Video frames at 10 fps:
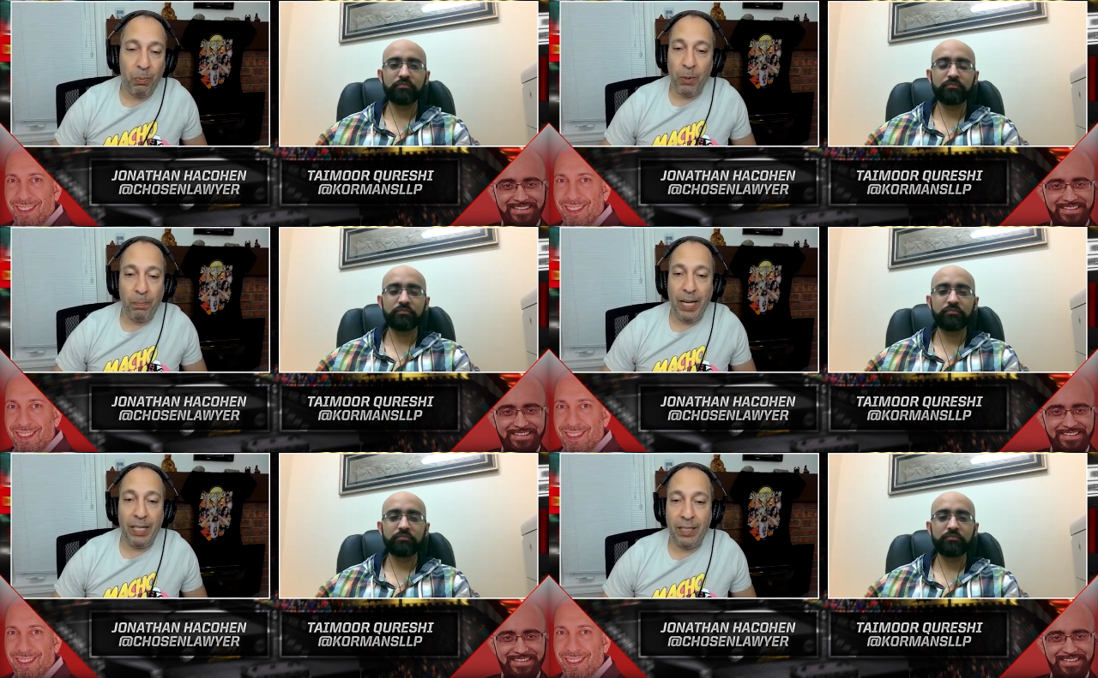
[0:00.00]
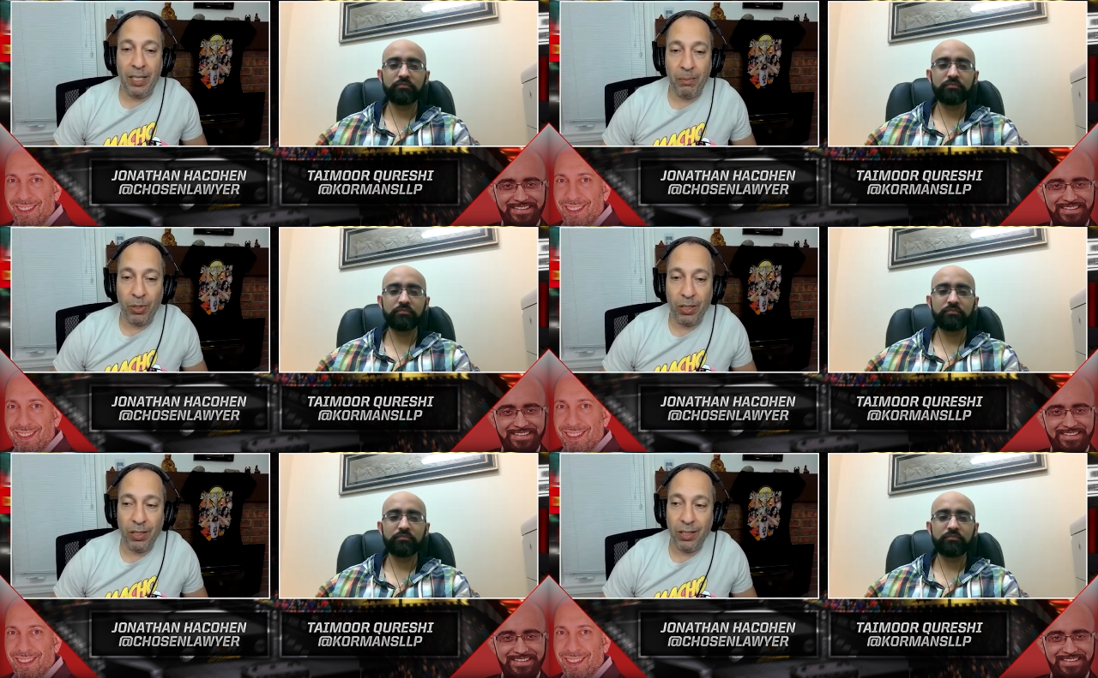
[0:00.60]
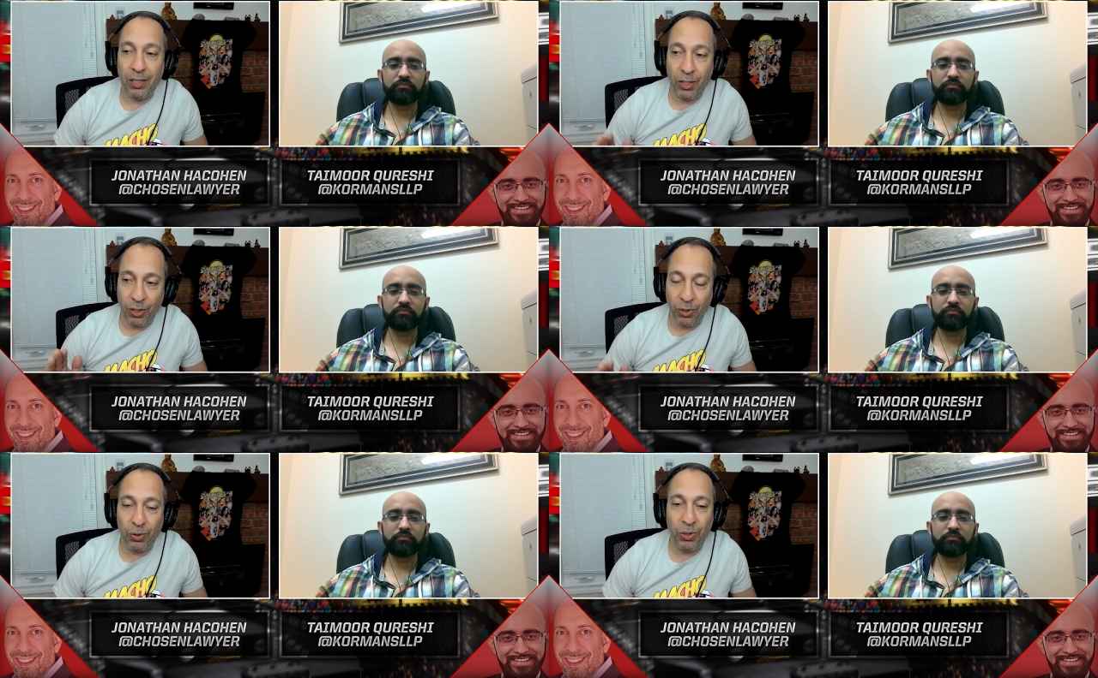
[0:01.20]
Speaker 1: point blank, Taimur.
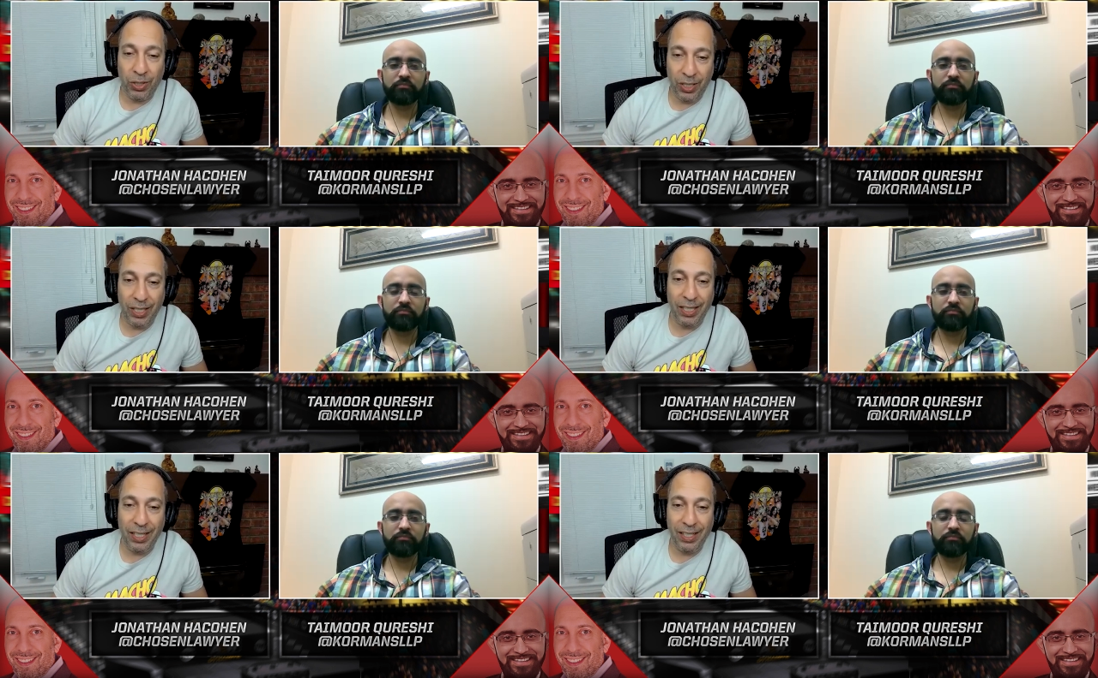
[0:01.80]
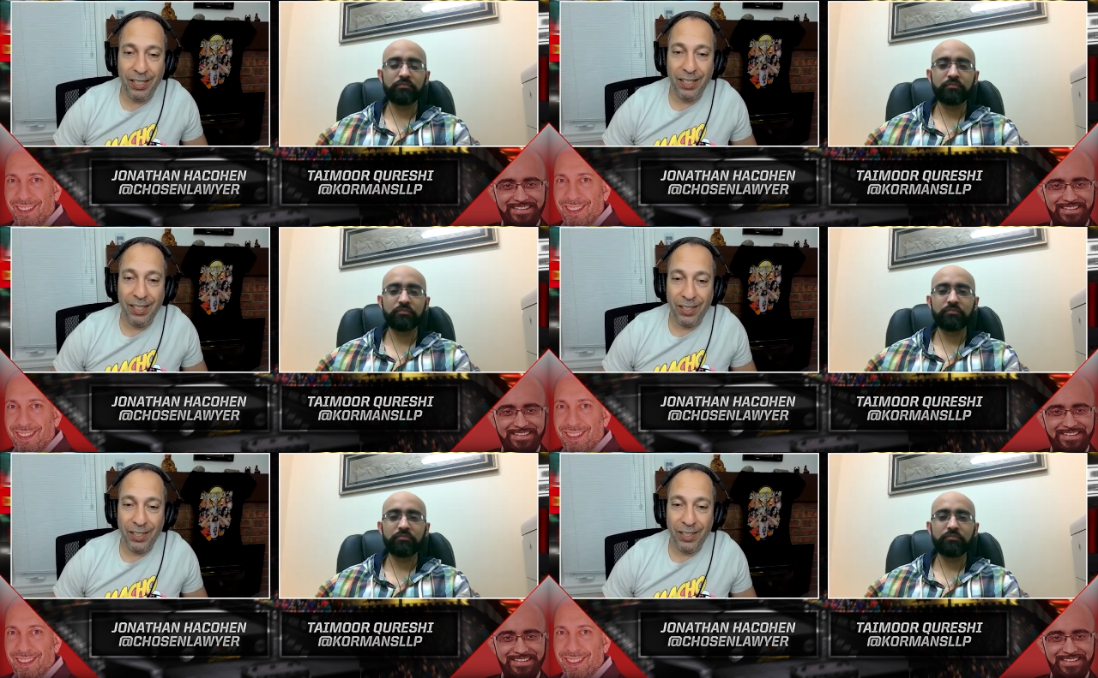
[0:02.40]
Do you see